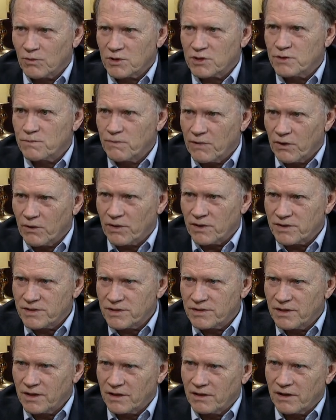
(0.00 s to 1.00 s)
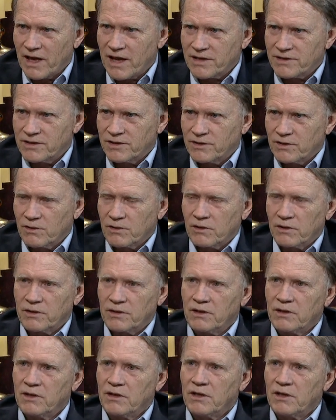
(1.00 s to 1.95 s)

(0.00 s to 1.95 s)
we're spirits that last eternally.